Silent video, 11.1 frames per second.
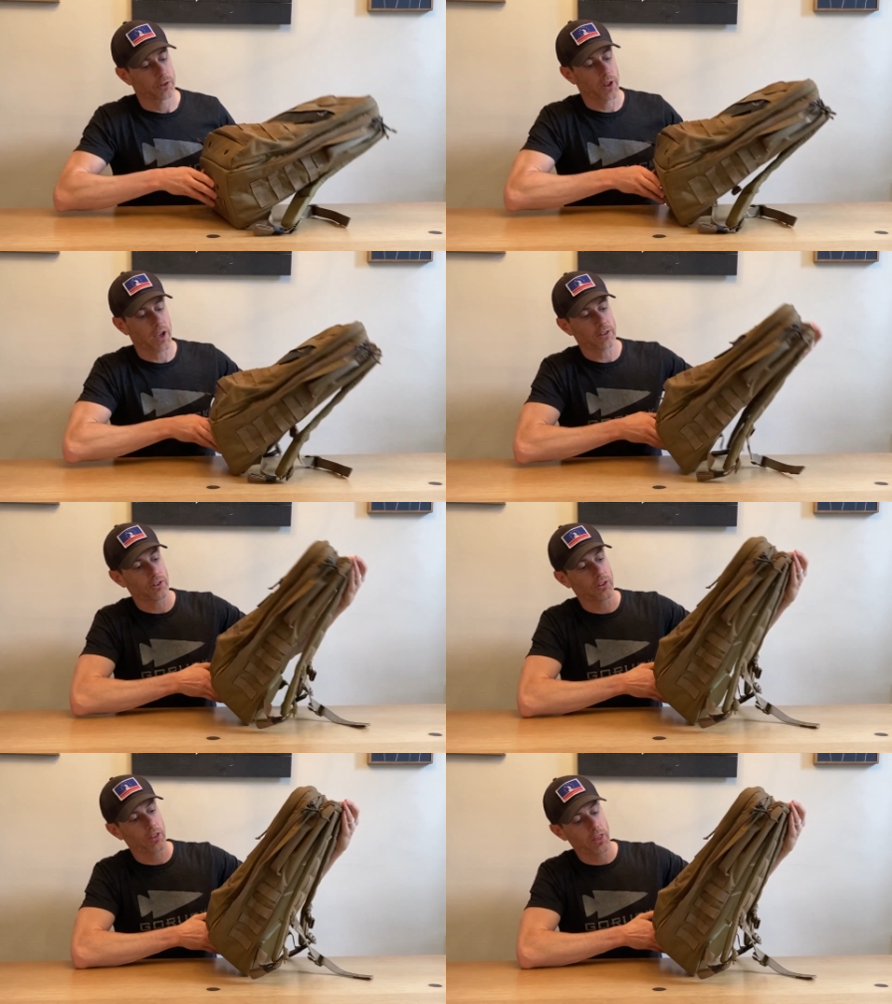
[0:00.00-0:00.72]

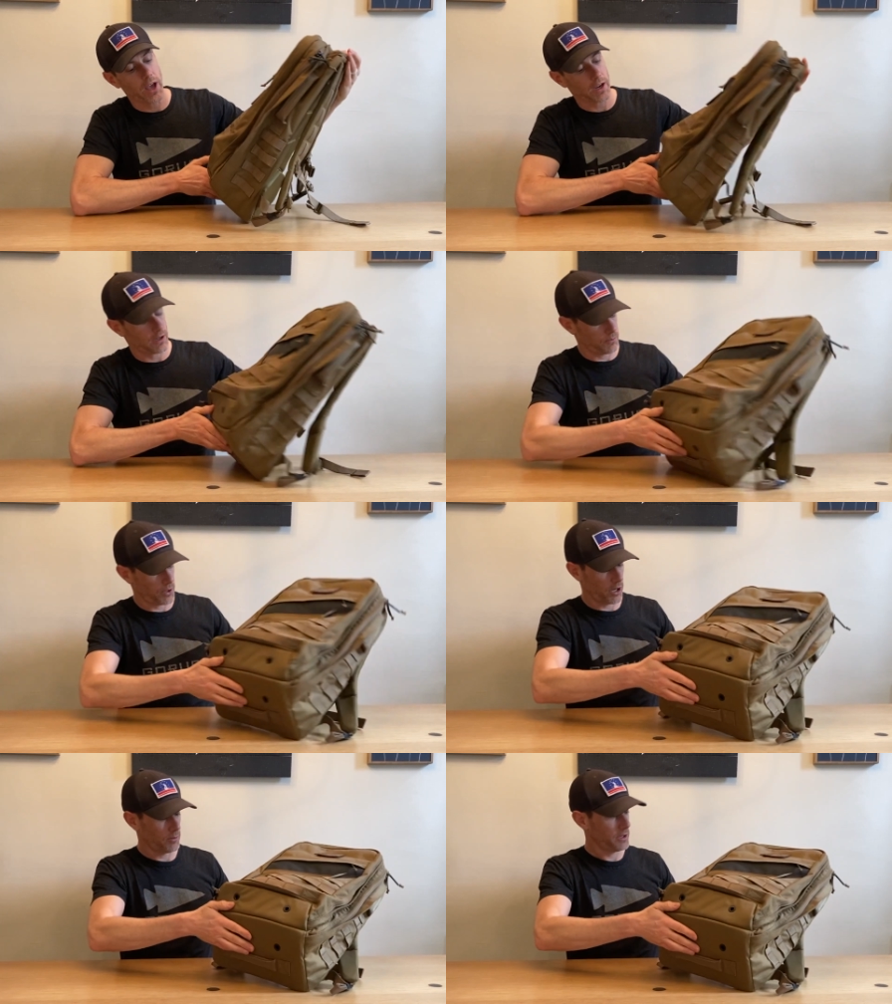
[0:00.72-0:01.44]
that's that
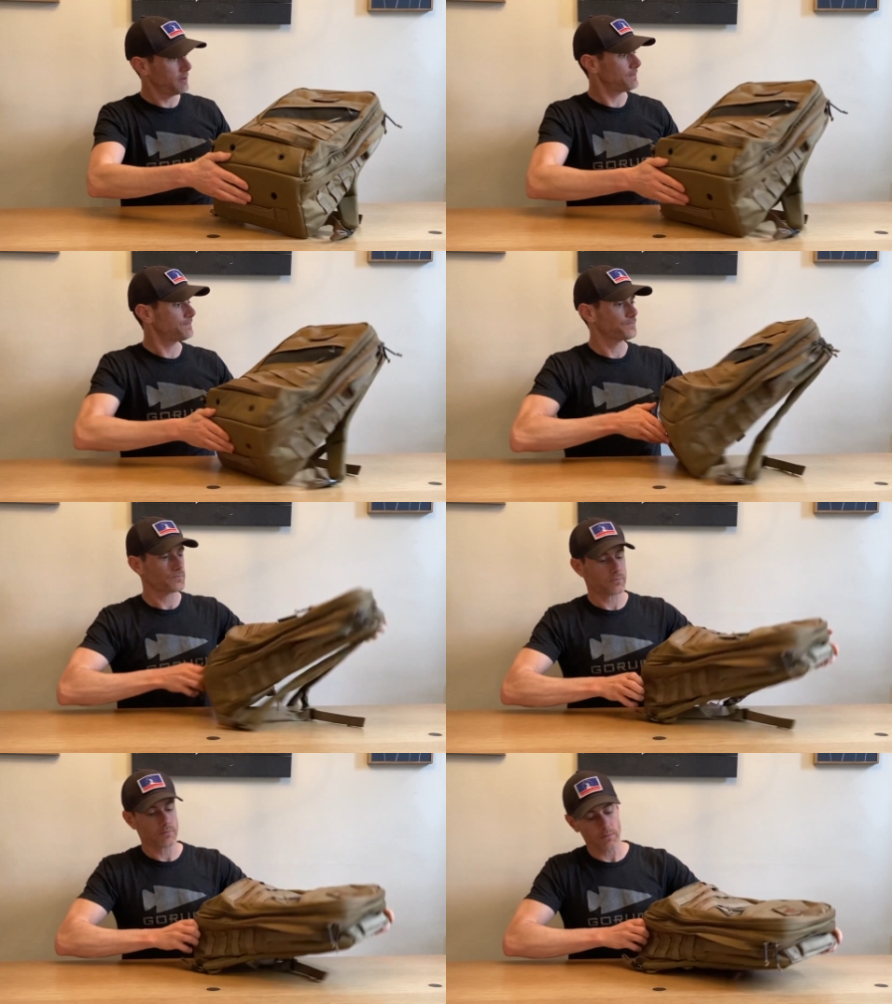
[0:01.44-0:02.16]
compartment.
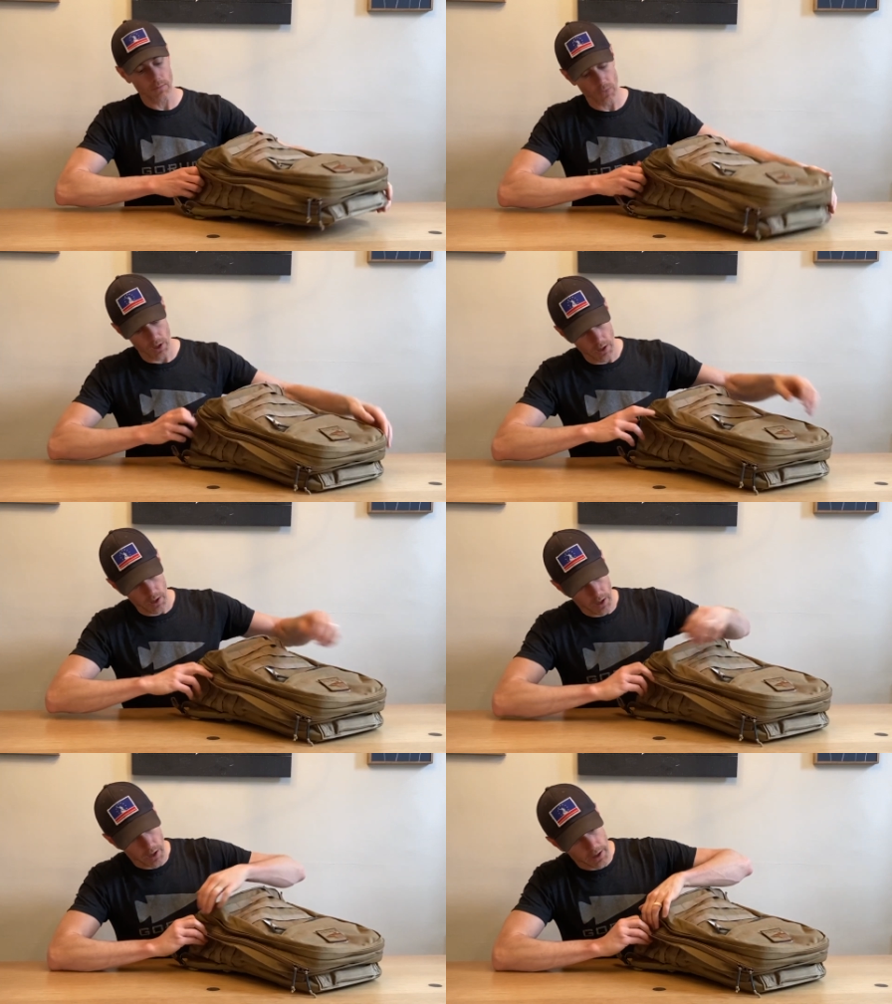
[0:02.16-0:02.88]

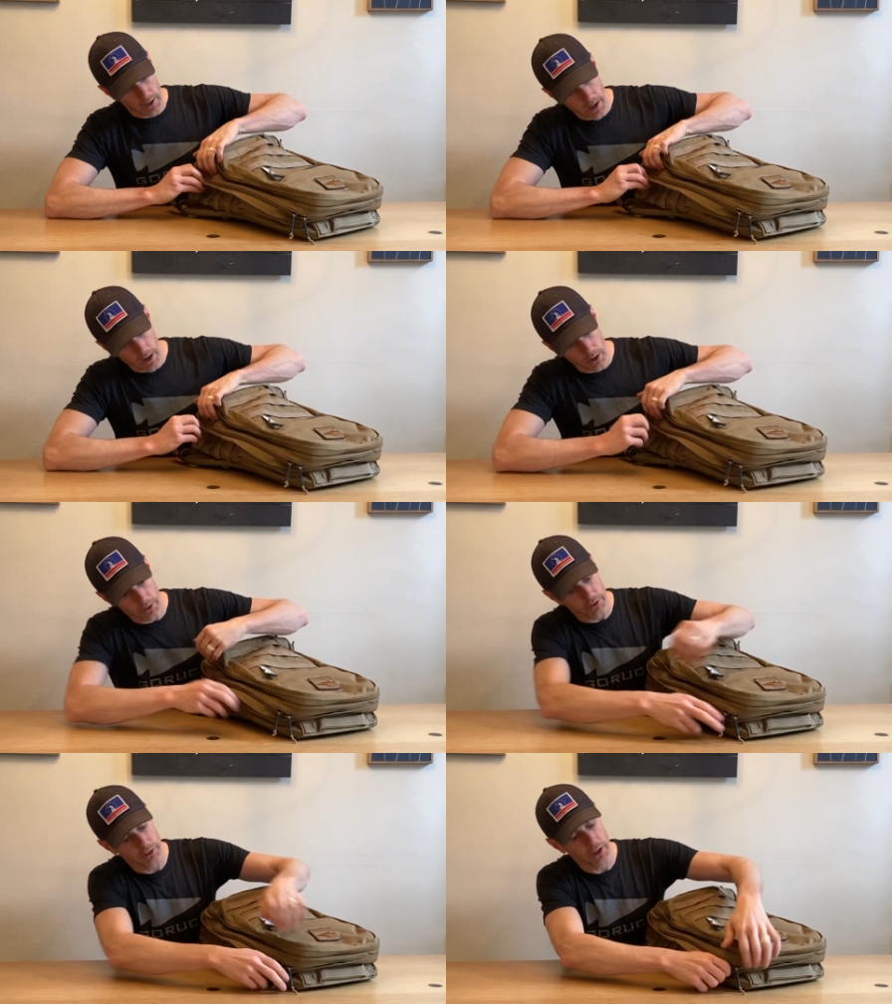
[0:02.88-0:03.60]
Now
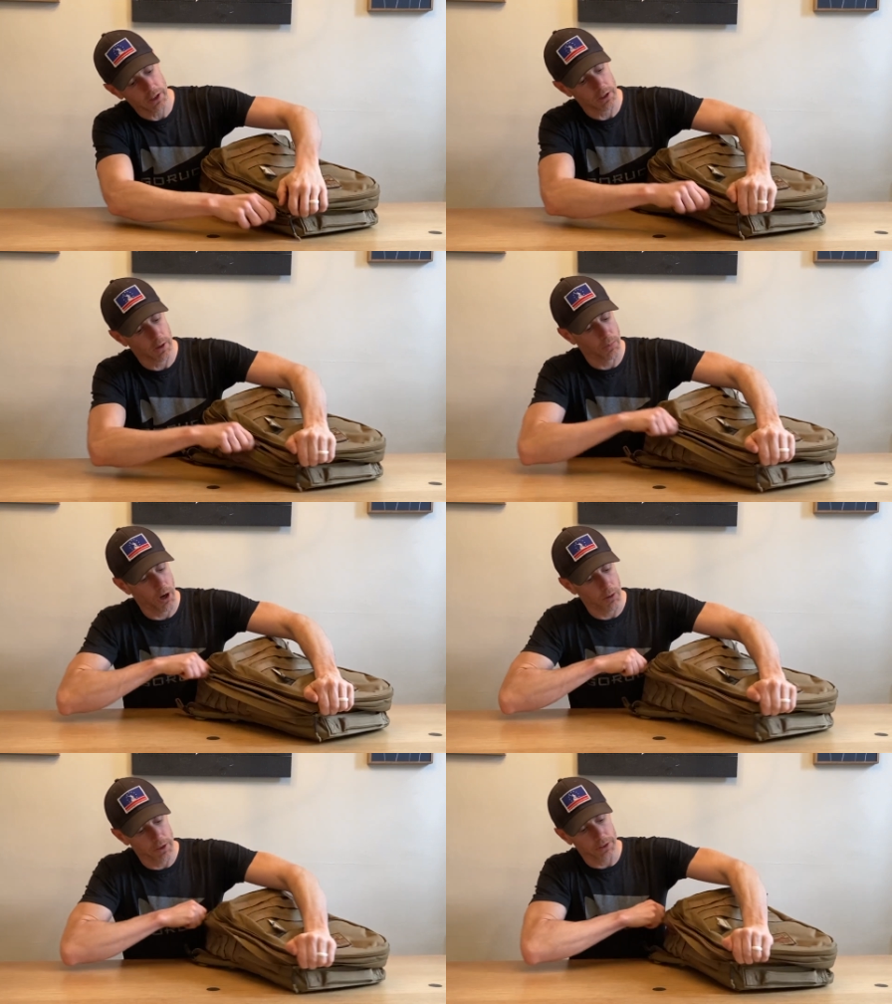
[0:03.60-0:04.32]
the second
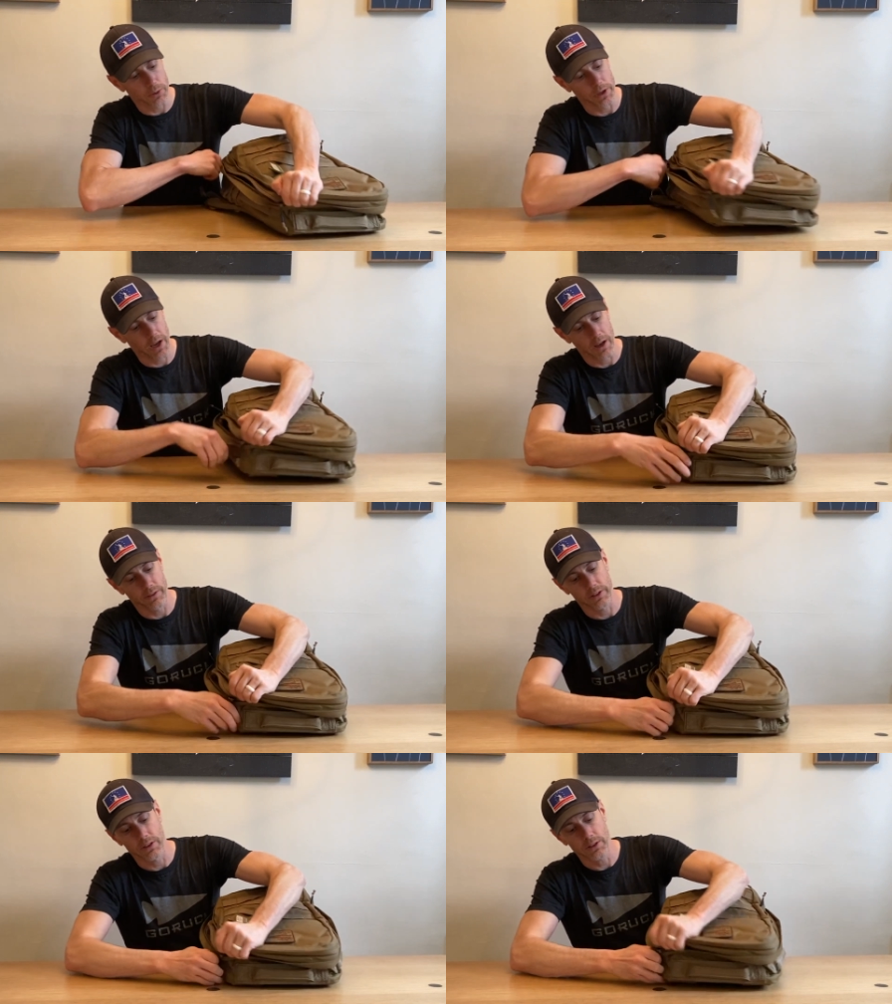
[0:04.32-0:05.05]
compartment that we
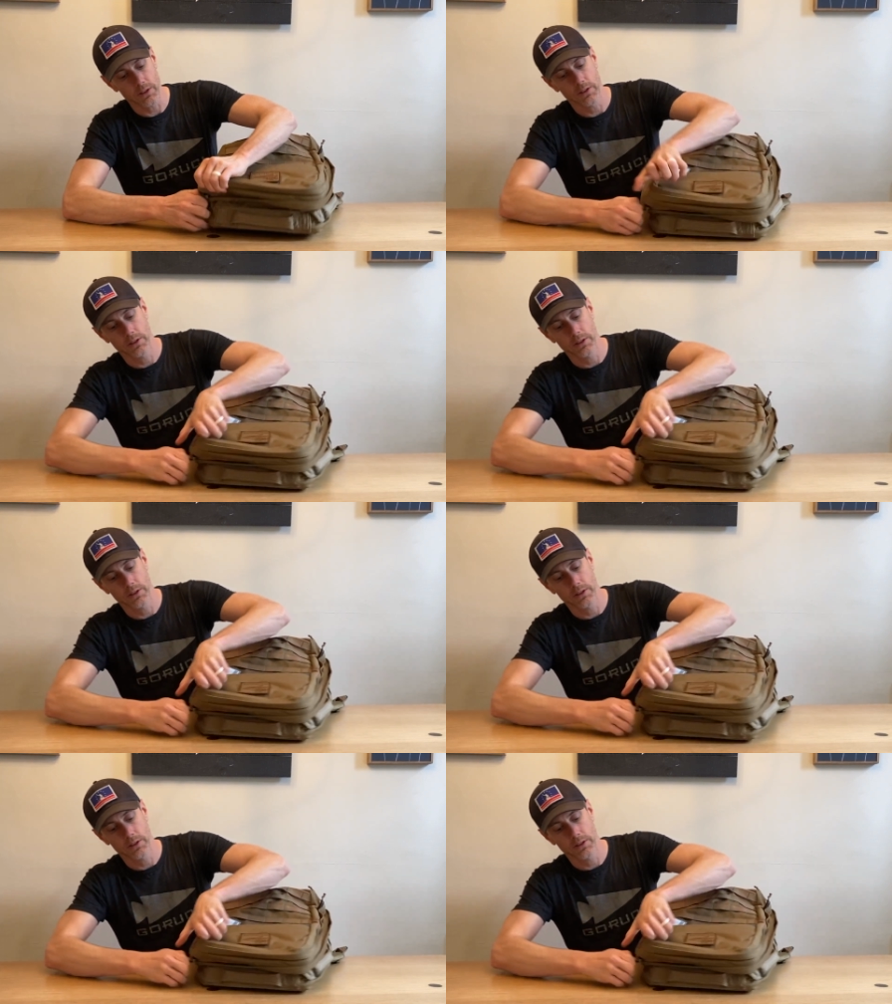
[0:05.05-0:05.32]
have here